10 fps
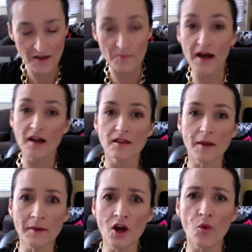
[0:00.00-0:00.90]
But let
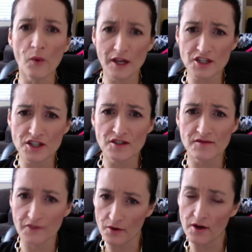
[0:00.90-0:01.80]
me know which
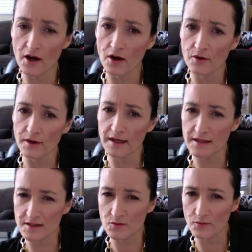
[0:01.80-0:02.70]
photo
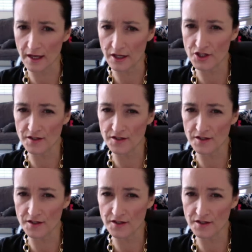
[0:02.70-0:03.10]
is which.